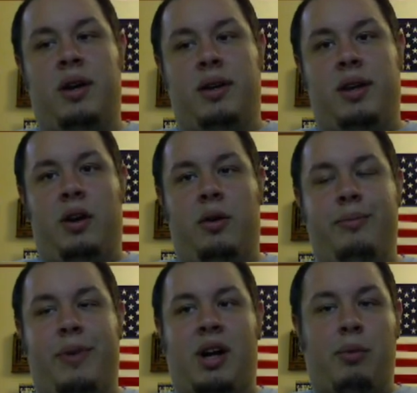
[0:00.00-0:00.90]
you know,
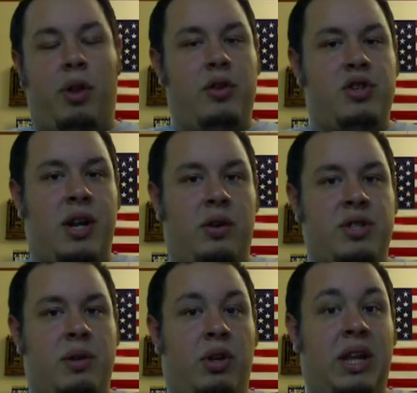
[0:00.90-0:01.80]
a couple other
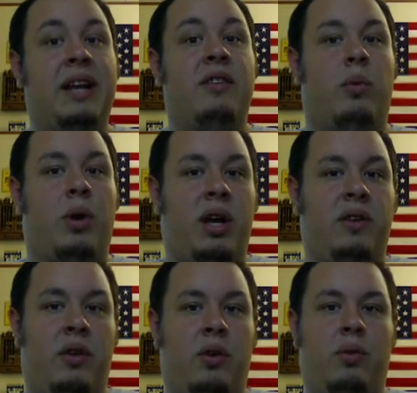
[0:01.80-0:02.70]
channels that are related to what I
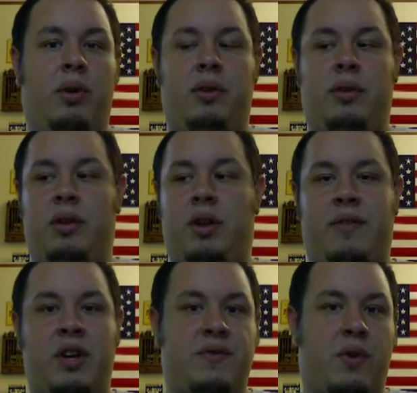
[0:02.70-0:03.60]
do and, and
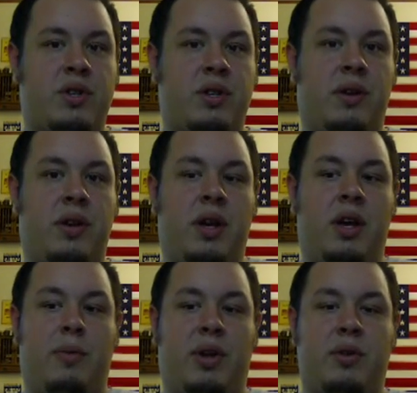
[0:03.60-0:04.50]
vice versa.
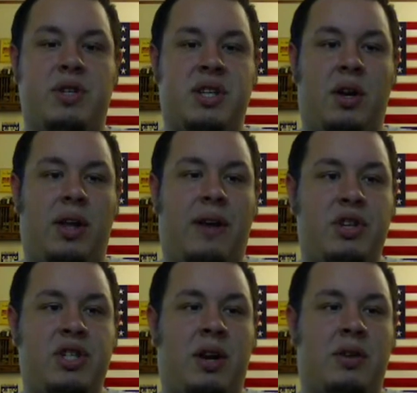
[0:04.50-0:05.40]
But there's still,
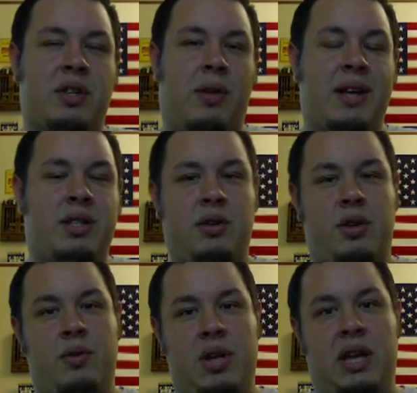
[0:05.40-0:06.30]
every channel still has their
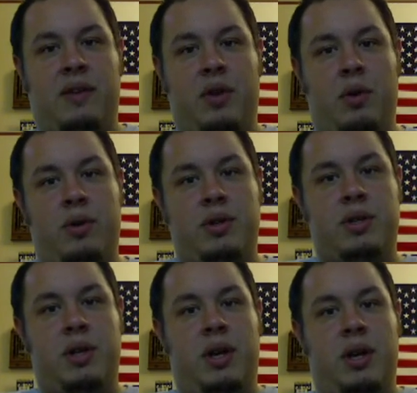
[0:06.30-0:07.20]
unique
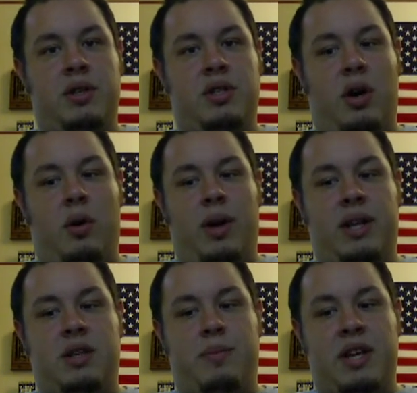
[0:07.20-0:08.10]
viewers. So
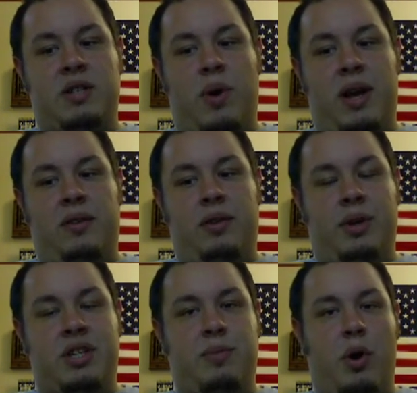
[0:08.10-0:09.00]
it's the best way
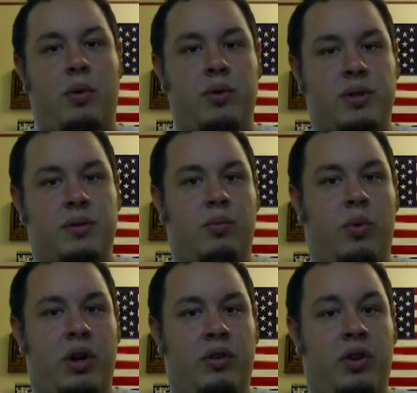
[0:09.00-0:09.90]
to expose
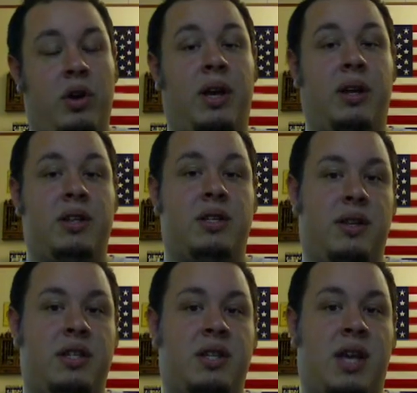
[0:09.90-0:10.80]
what you're doing, in,
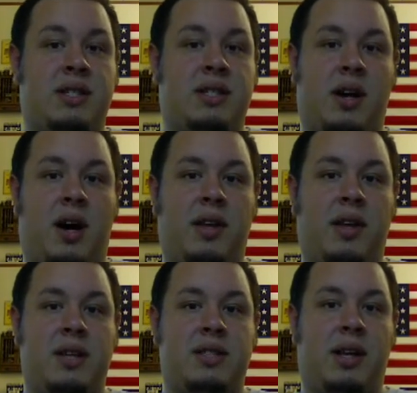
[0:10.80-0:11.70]
in this case, a
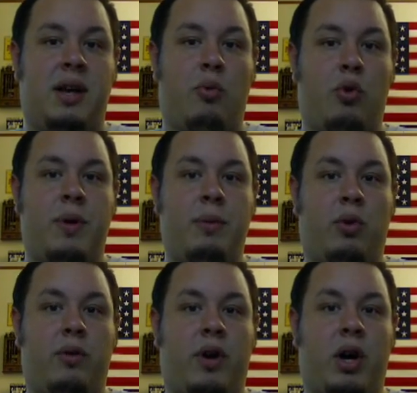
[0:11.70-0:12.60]
contest, and get more
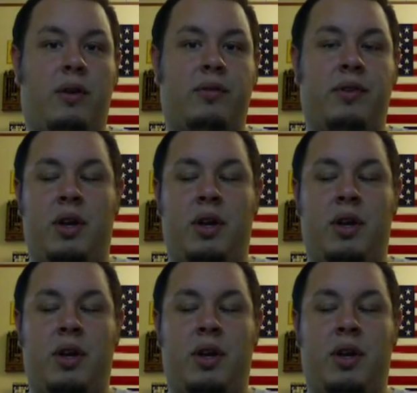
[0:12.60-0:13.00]
people involved.